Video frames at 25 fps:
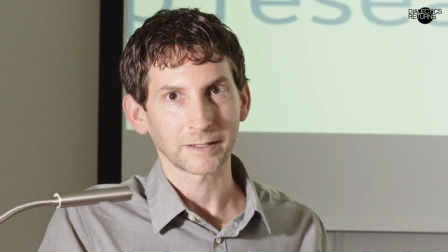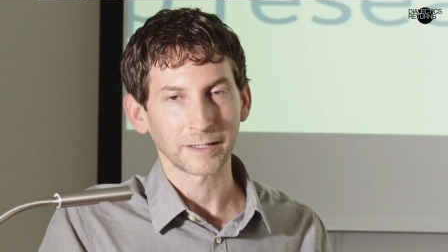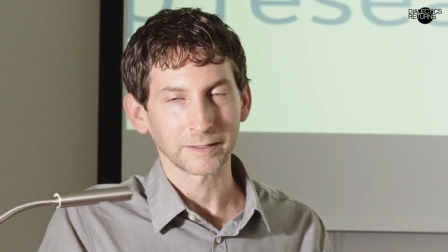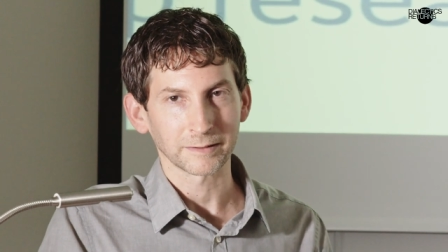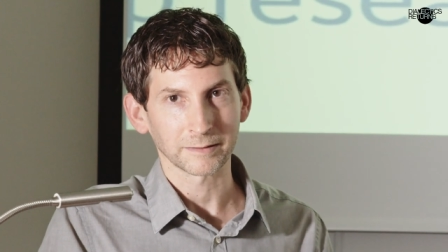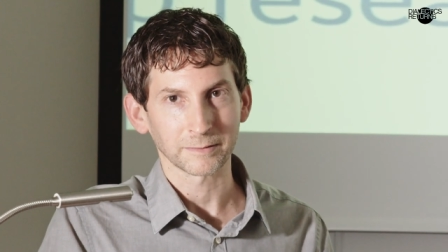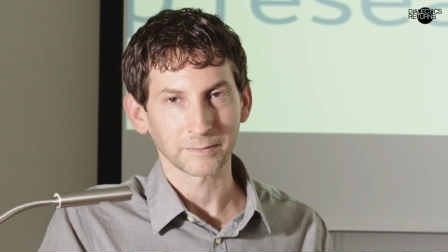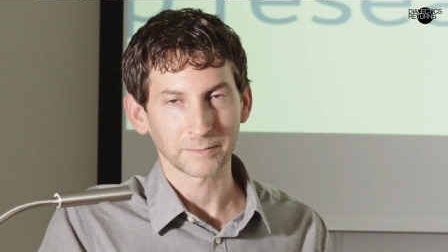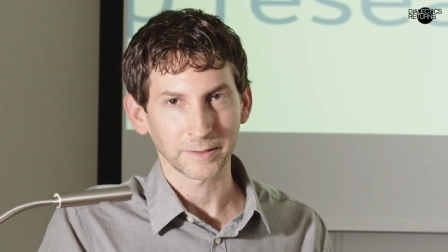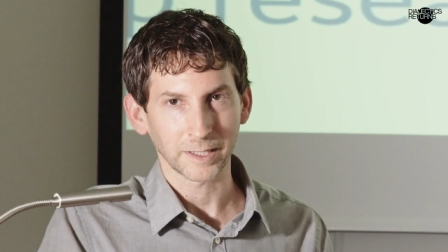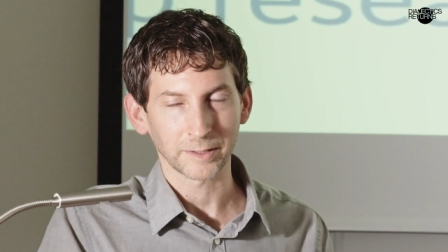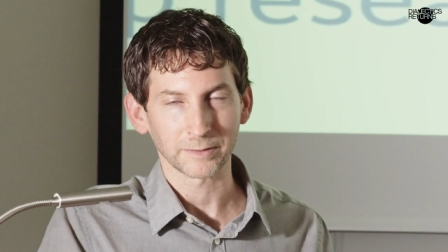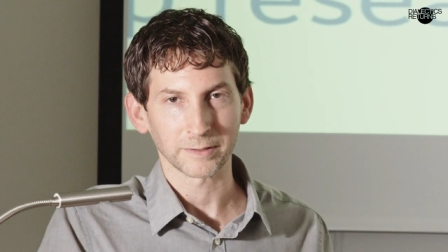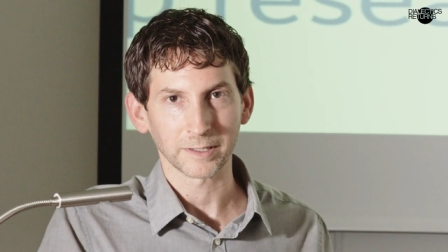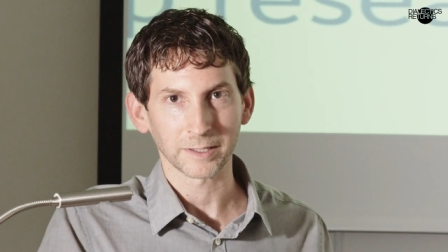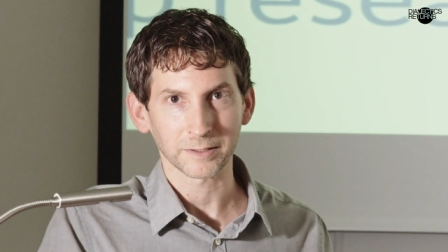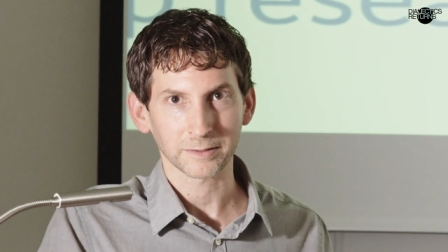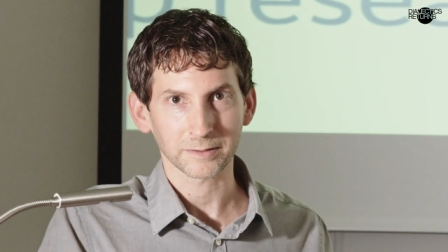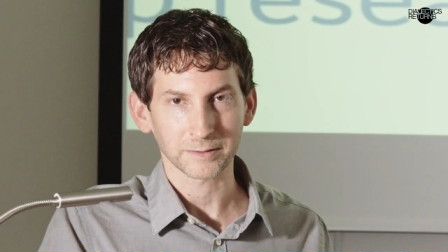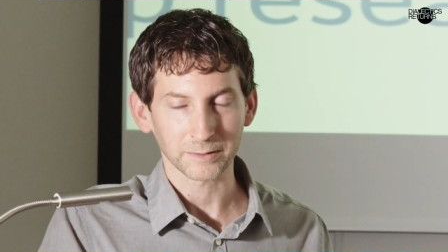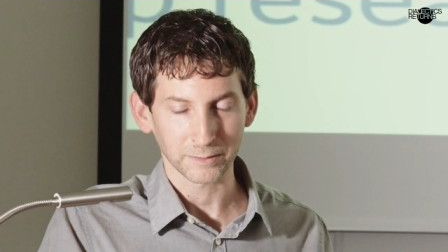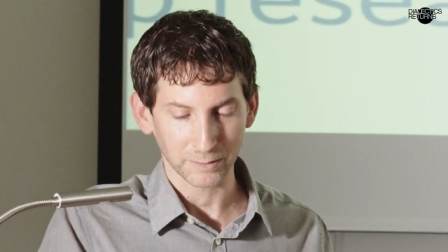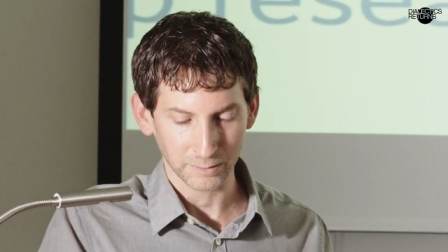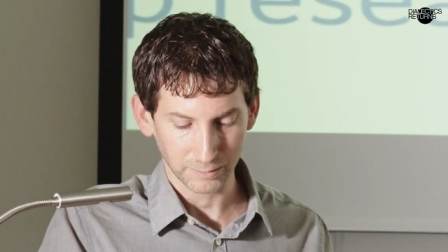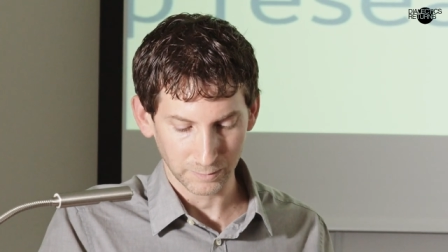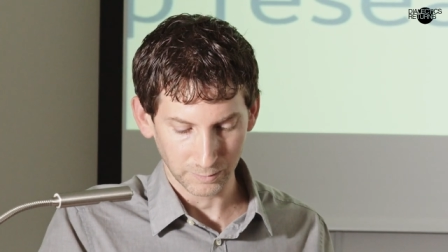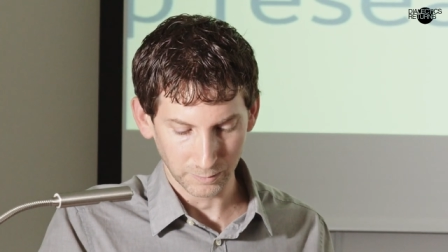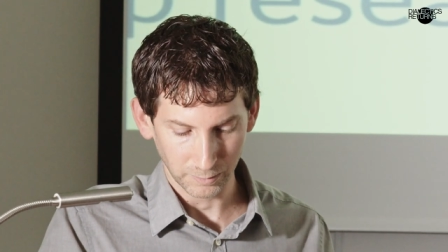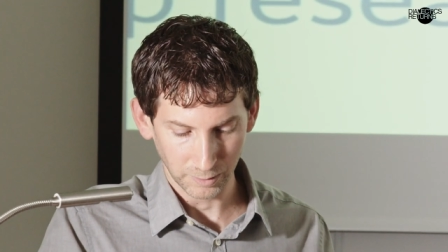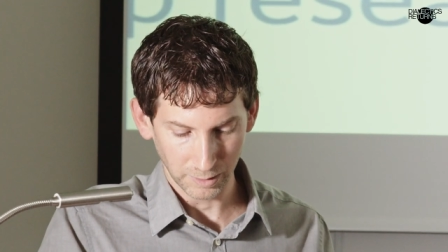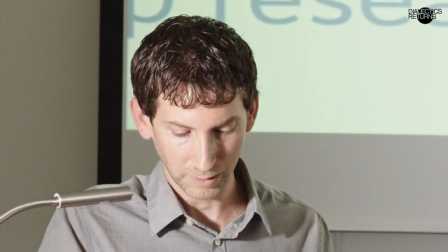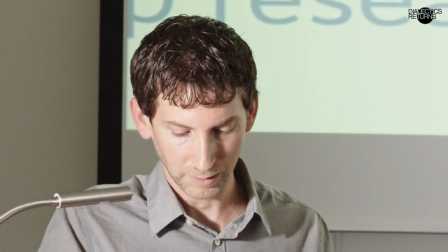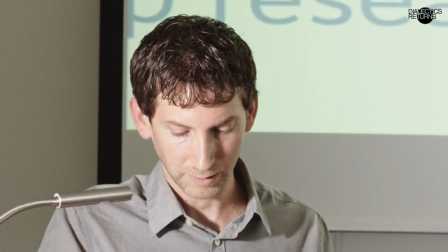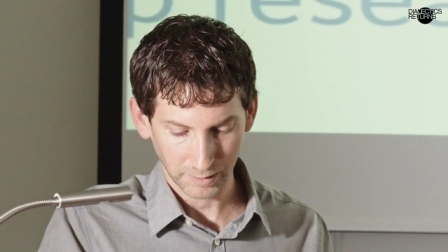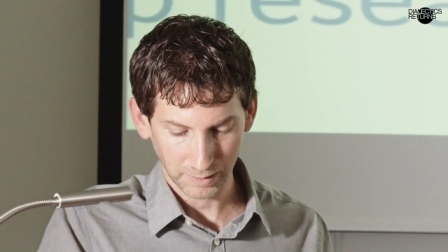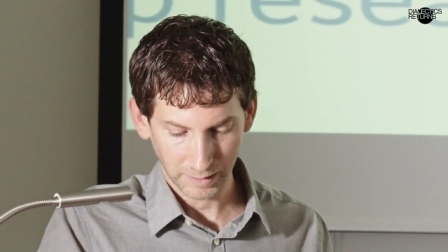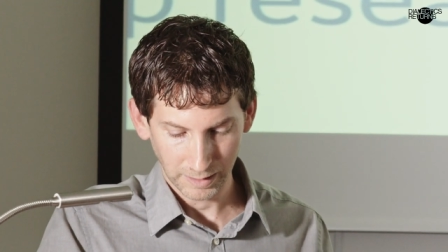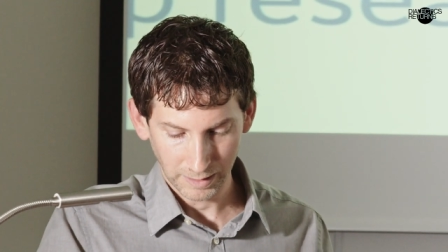as a foundational
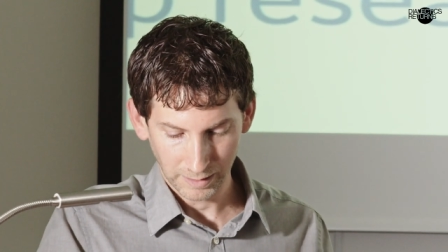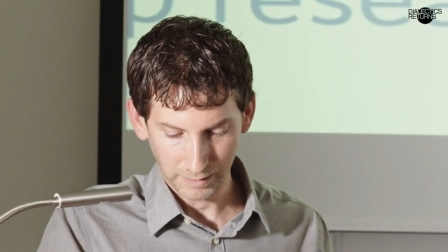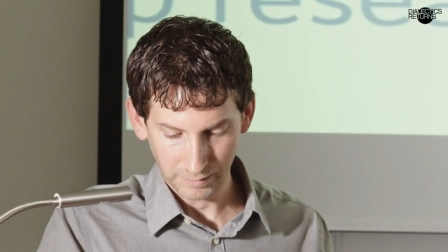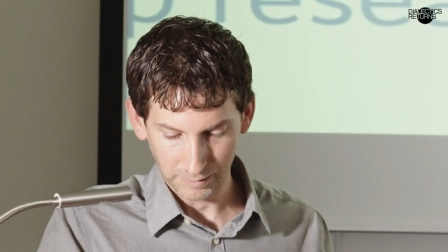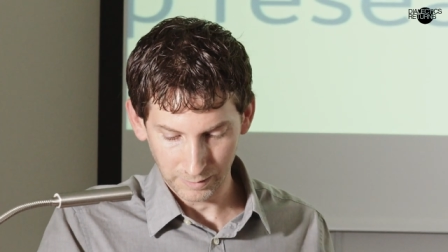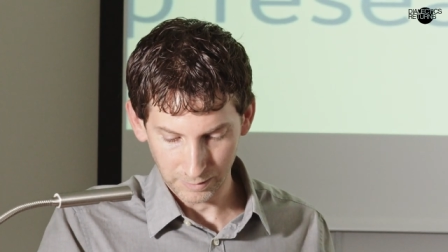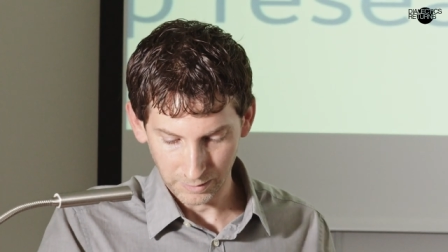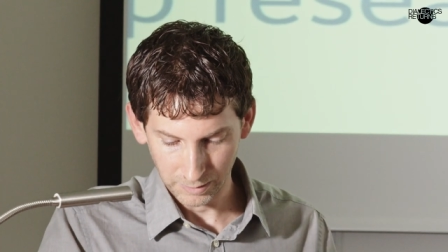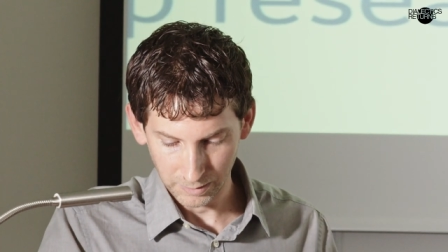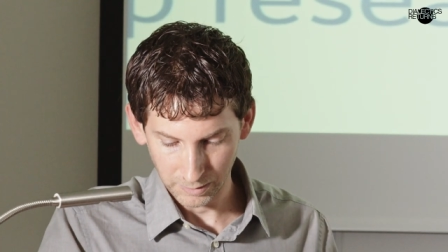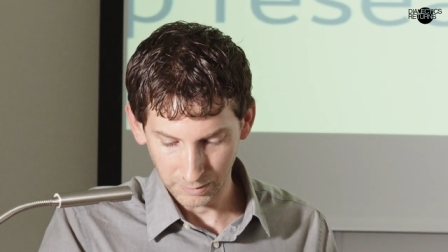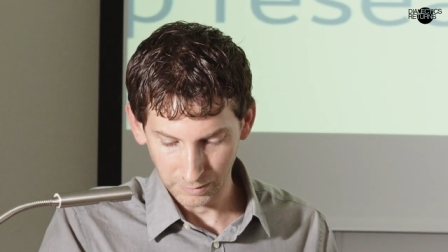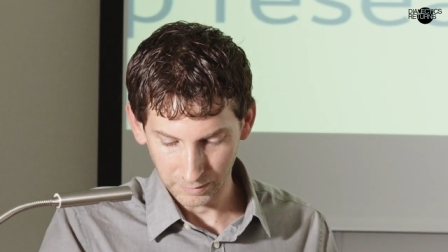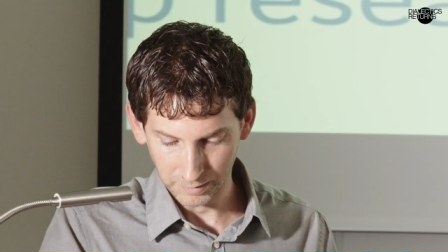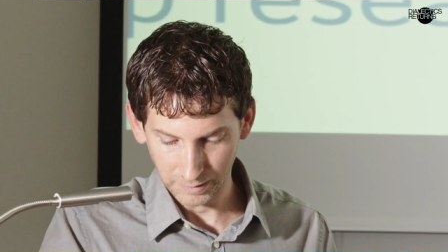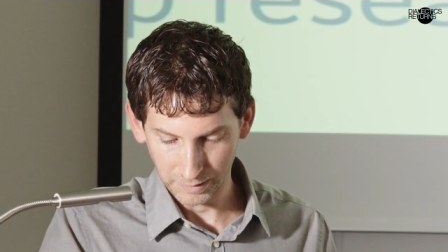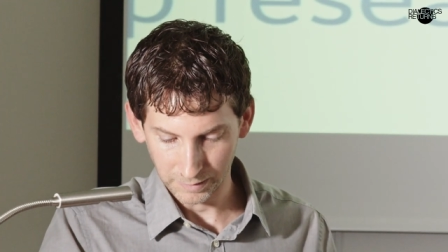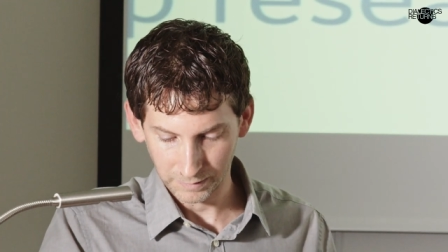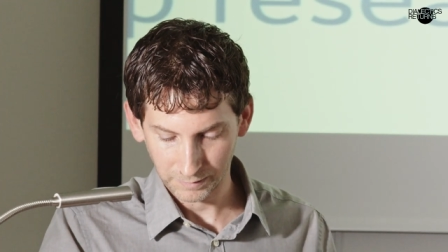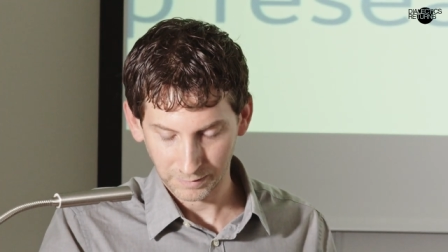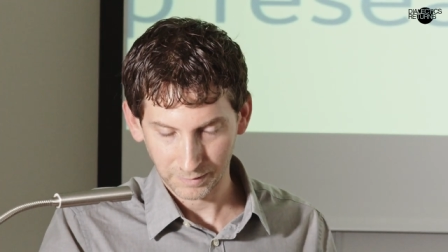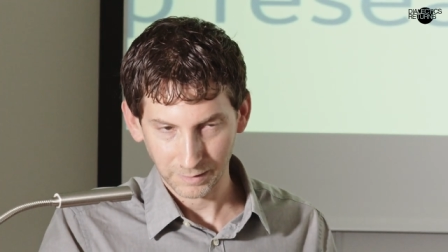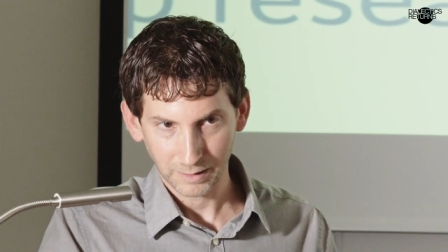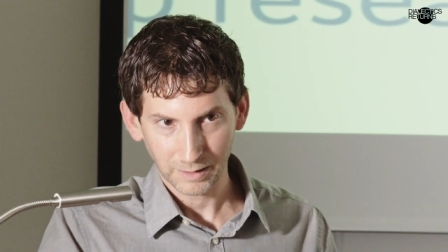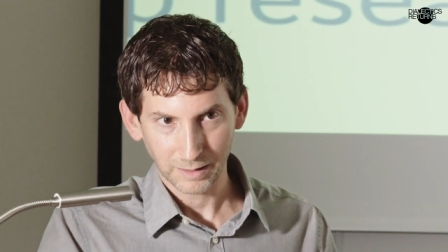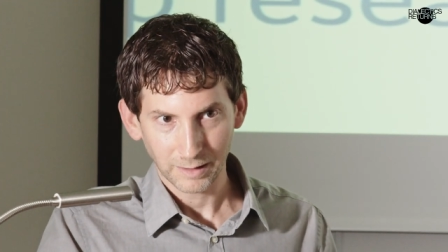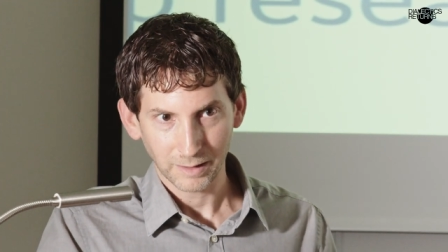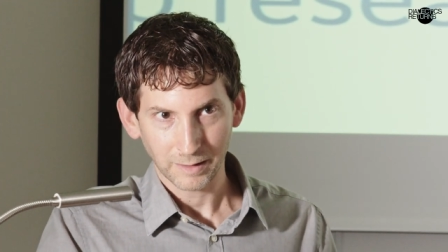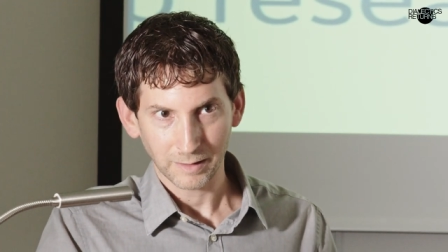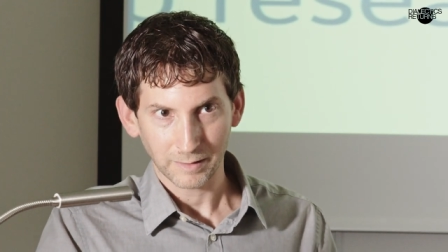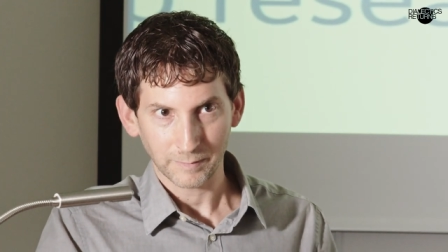work that shows us